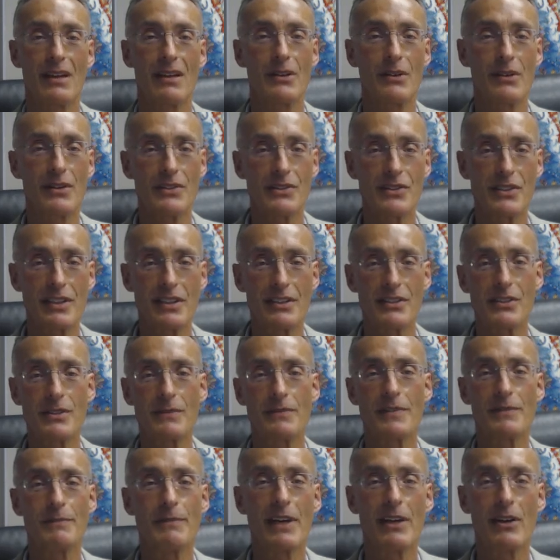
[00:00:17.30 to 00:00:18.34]
You can see
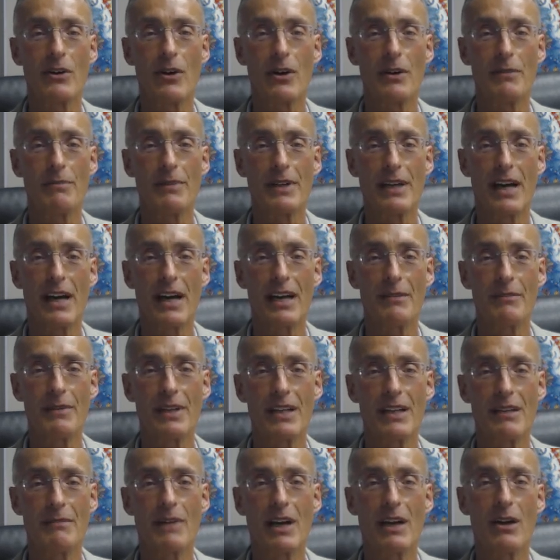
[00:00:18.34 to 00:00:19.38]
some of my art behind
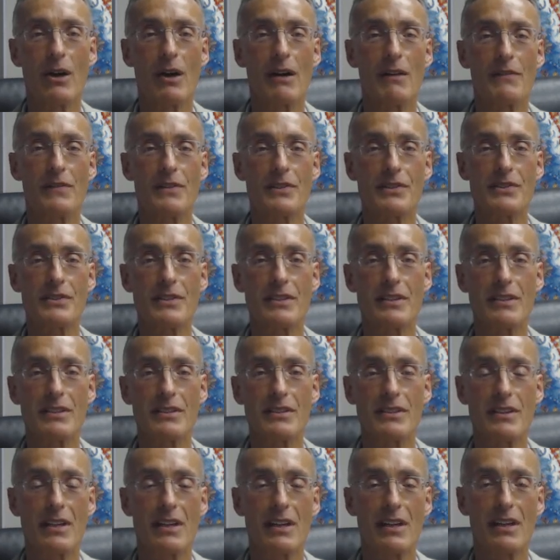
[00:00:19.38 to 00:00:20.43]
me, and my office
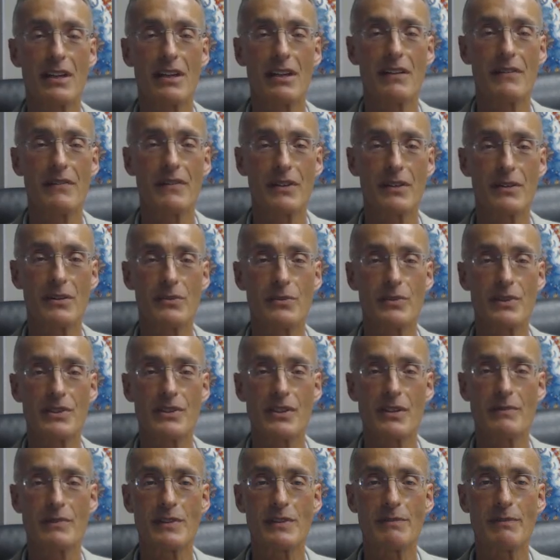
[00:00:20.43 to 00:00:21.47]
is filled with
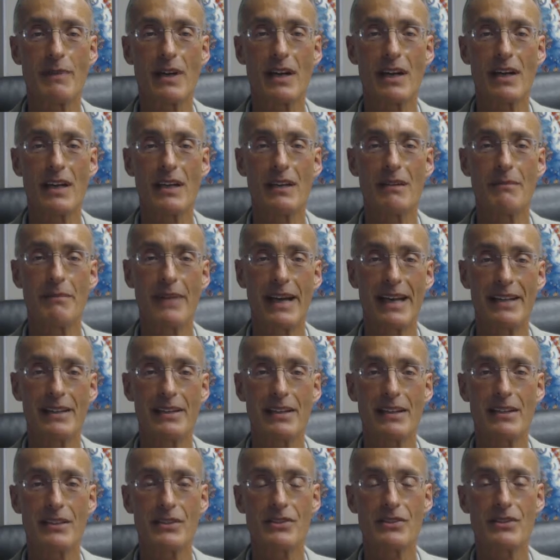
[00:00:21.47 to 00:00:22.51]
some of my
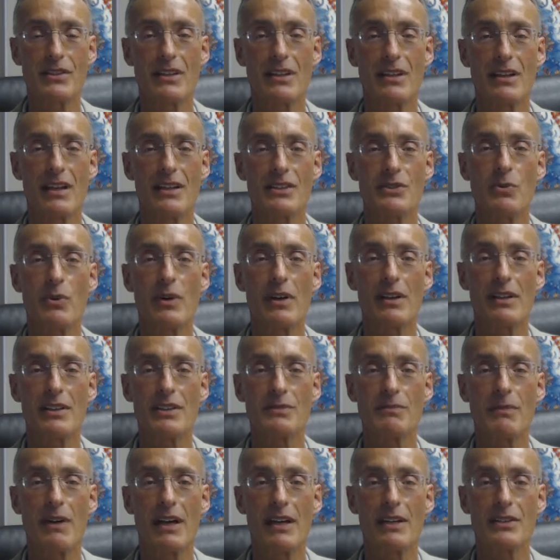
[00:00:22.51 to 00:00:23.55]
paintings as well
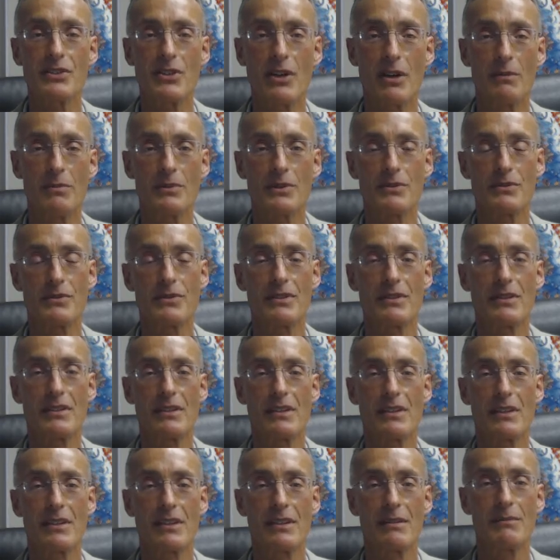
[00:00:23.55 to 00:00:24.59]
as my sculptures.
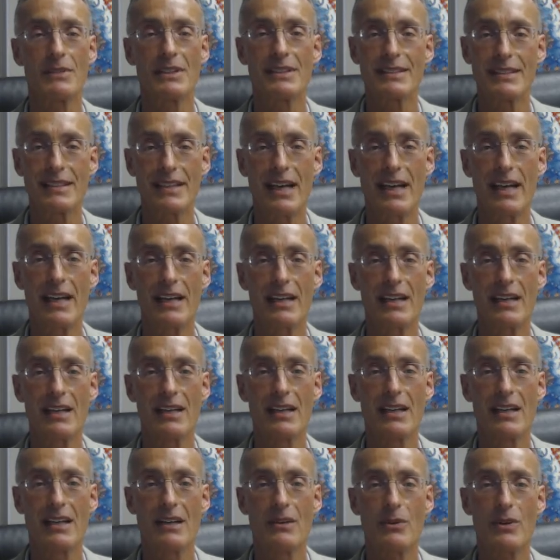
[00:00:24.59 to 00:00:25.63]
But today,
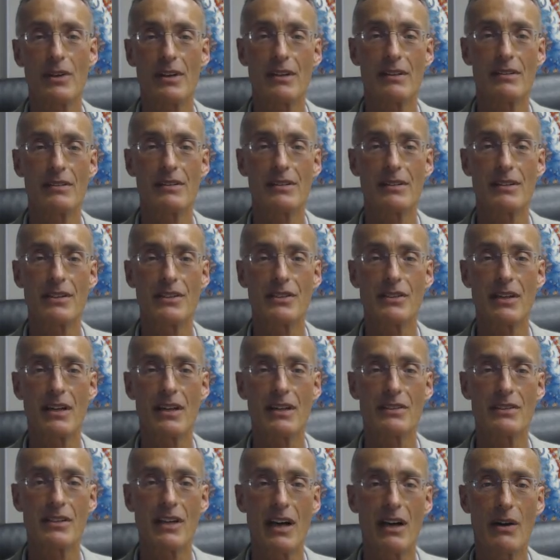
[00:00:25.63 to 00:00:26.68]
we're going to
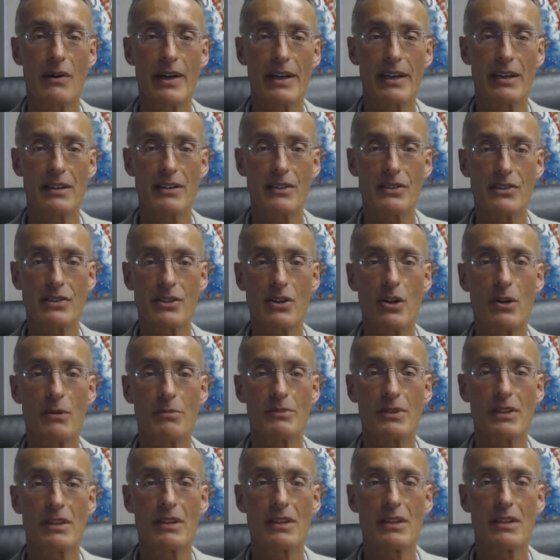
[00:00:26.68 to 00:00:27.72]
discuss how I can
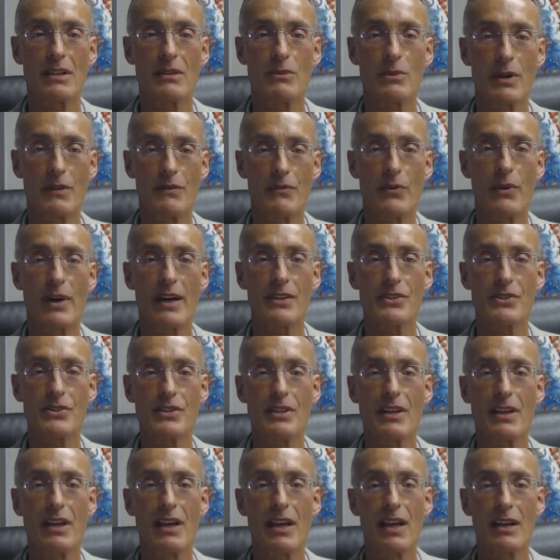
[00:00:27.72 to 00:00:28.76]
sculpt,
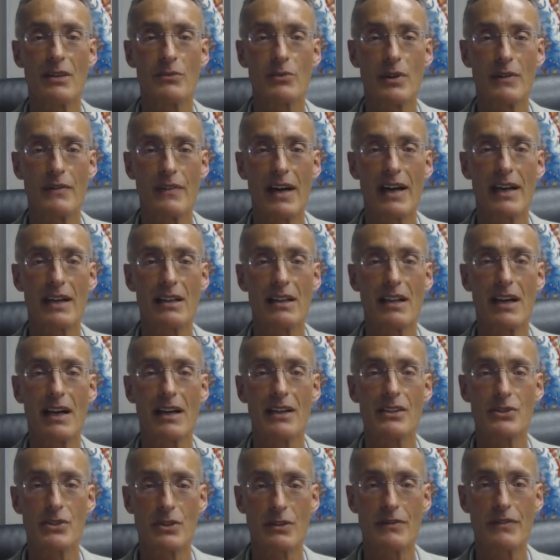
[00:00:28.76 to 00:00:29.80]
refresh, and
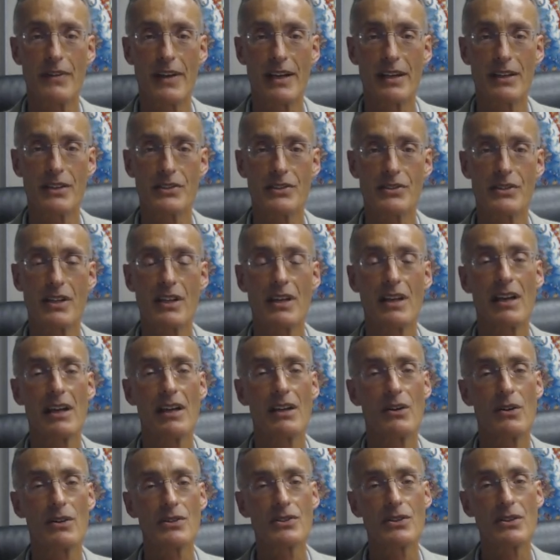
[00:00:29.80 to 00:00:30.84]
revitalize your face
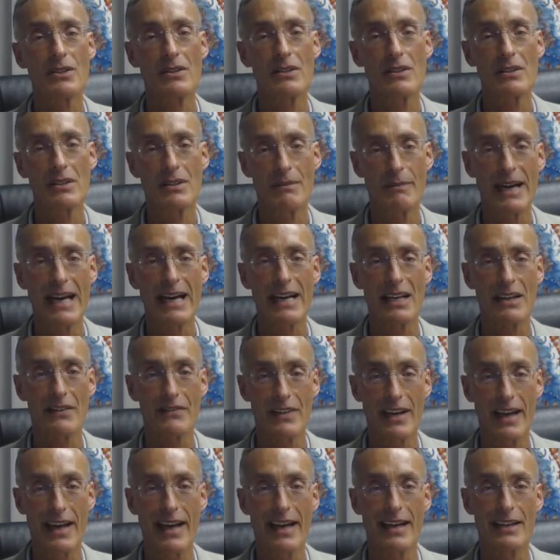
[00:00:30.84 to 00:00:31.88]
and also the back of
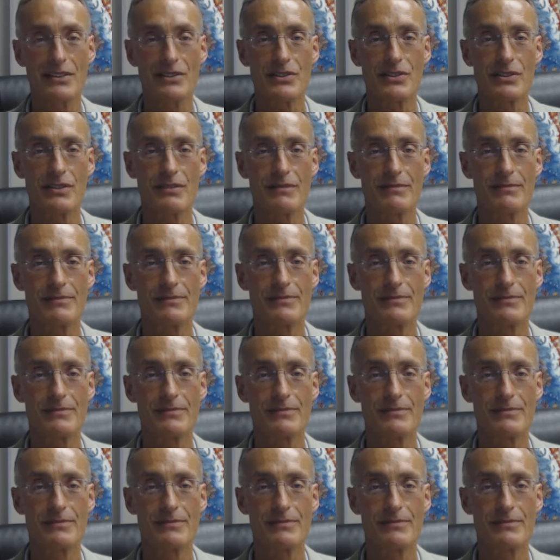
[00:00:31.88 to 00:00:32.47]
the hands.